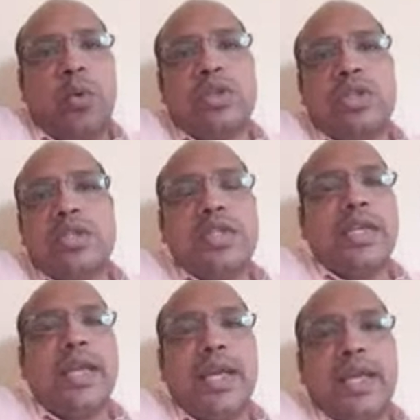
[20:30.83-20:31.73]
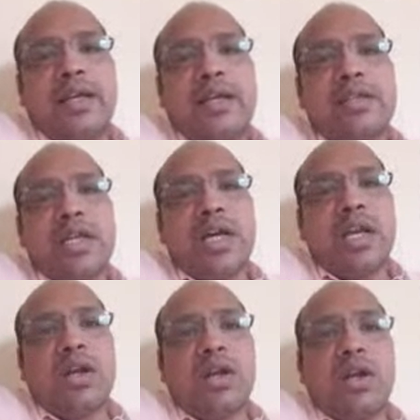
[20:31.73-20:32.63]
Positioning errors
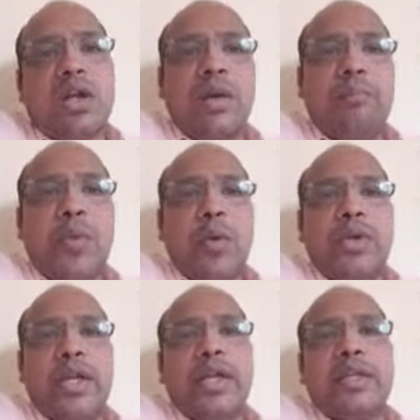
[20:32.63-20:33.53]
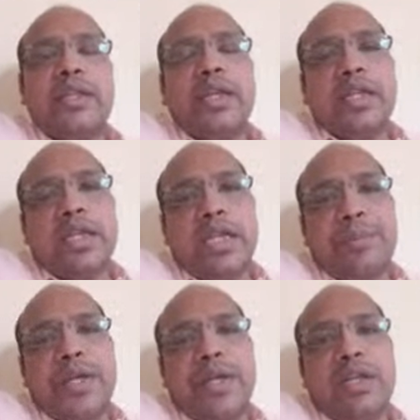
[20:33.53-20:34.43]
are compounded in
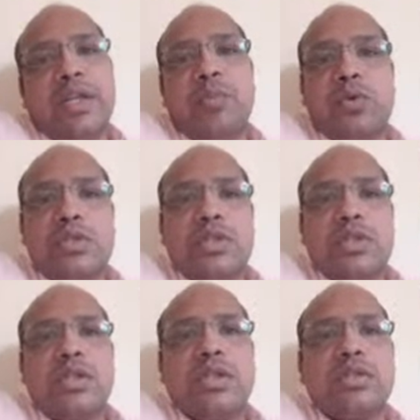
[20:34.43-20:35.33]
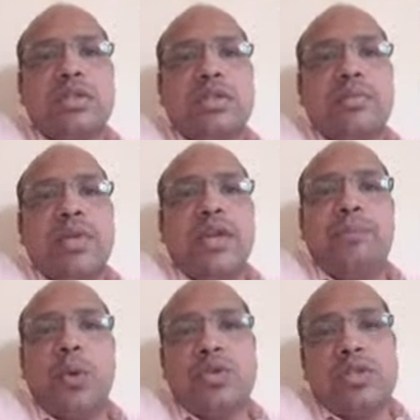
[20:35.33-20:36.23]
incremental positioning system.
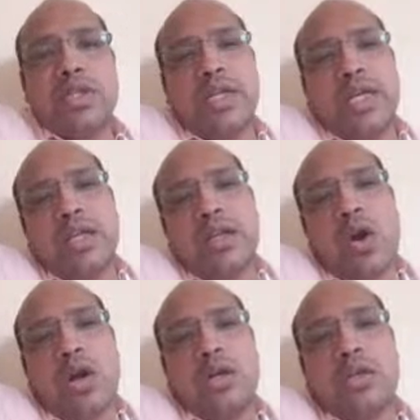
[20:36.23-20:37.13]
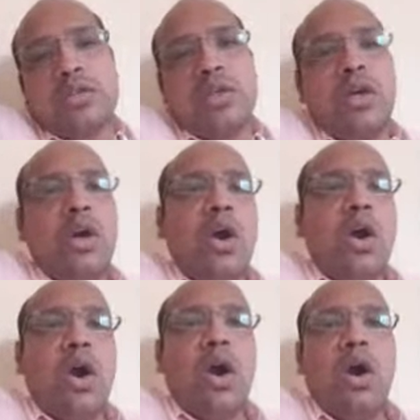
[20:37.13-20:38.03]
If position error occurs,
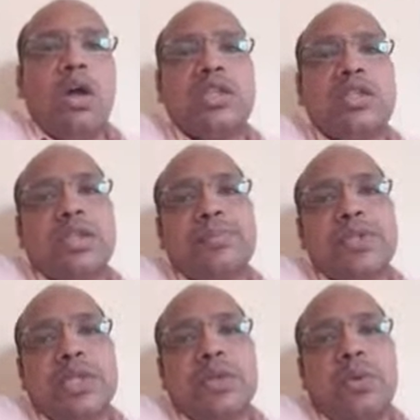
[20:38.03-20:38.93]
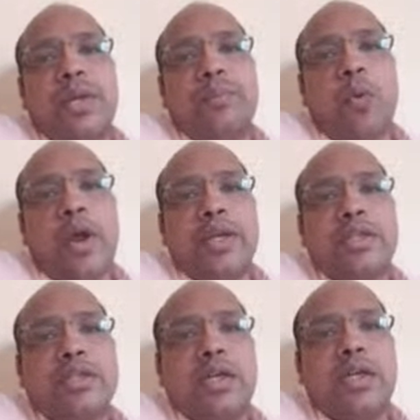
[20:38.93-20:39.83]
all subsequent
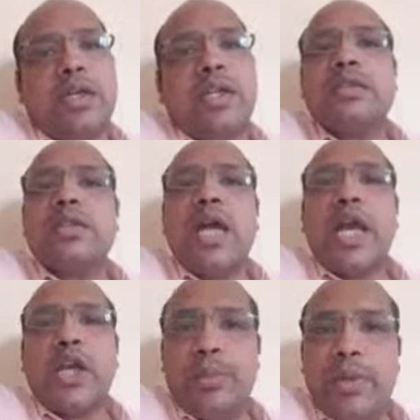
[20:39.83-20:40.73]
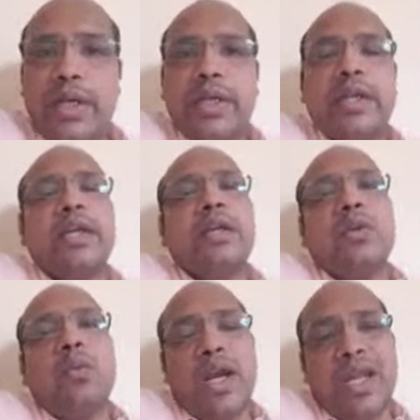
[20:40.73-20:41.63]
points contains the accumulated
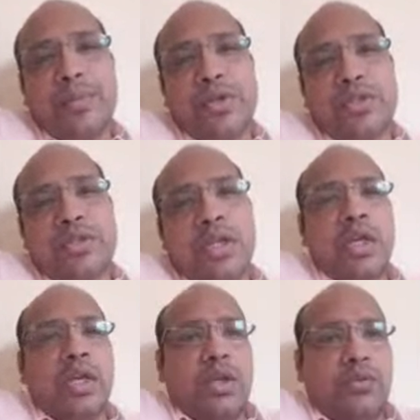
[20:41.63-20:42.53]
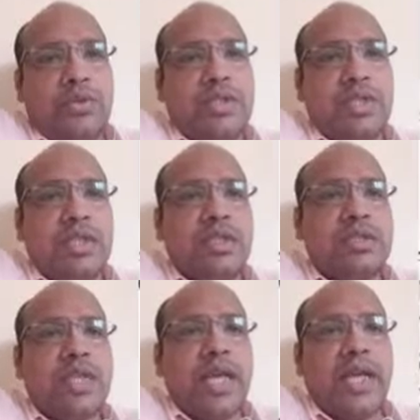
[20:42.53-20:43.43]
error. What happens? We see
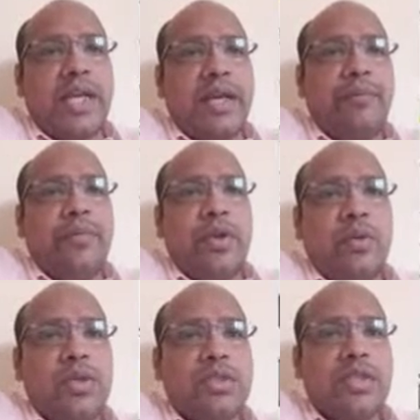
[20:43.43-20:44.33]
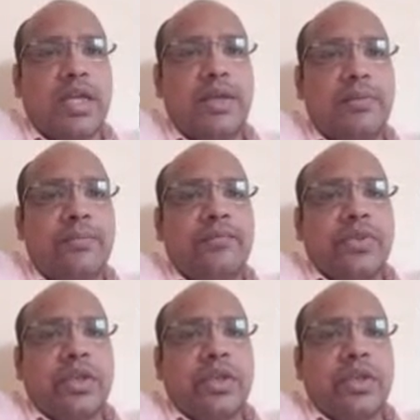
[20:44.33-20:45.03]
this diagram once again.